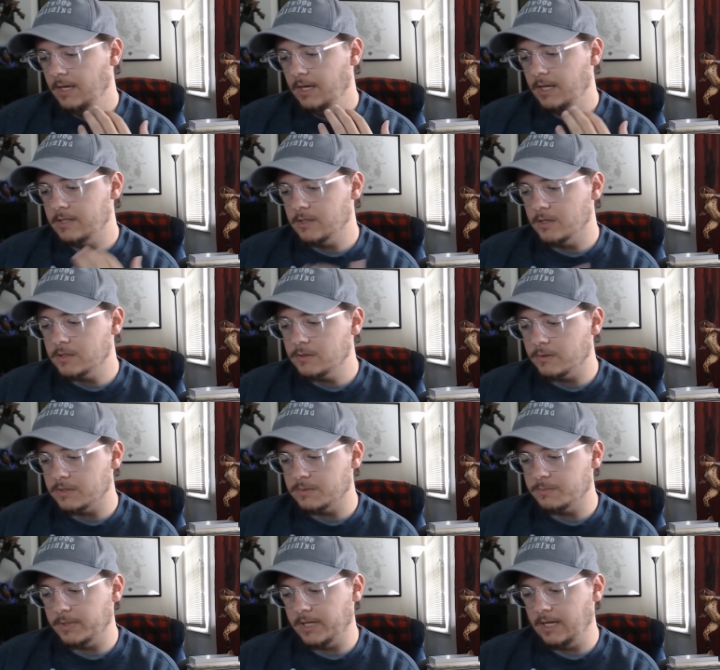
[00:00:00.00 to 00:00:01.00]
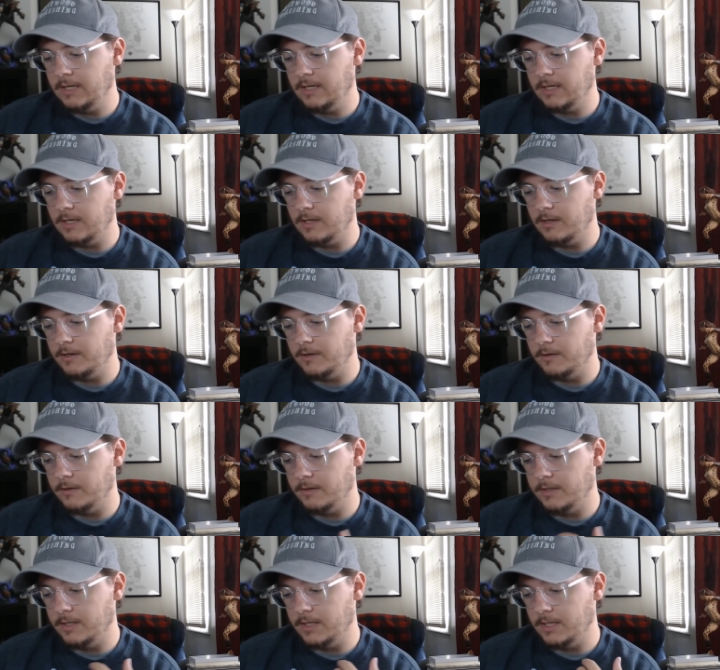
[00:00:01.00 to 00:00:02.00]
it's also explained in here
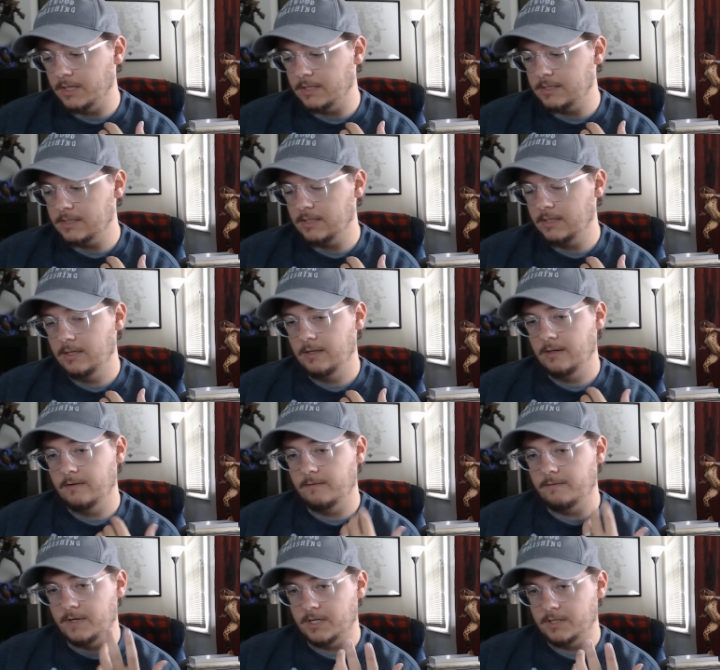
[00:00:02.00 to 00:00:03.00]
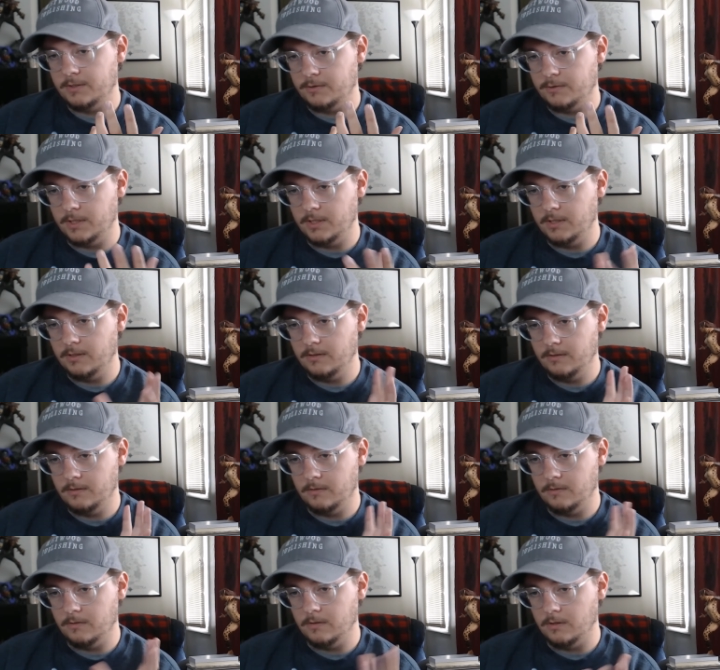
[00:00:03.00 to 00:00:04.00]
that Fostra,
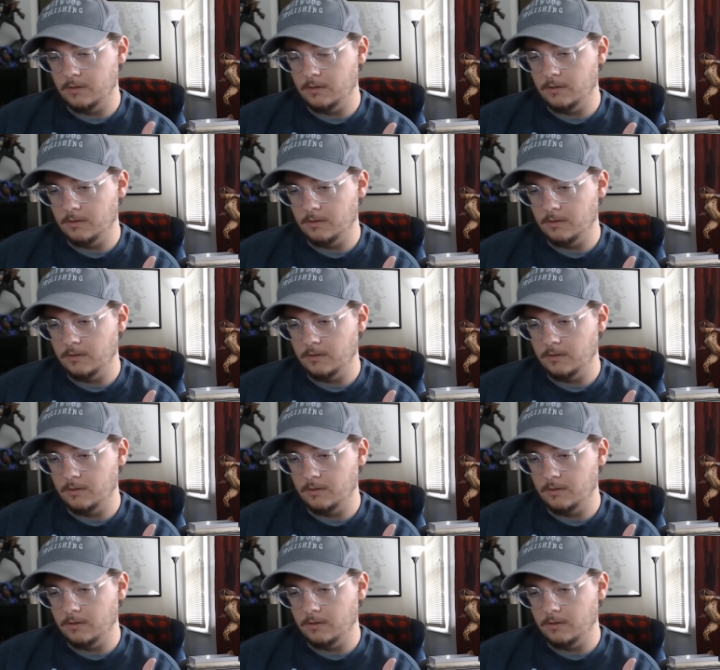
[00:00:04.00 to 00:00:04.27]
or,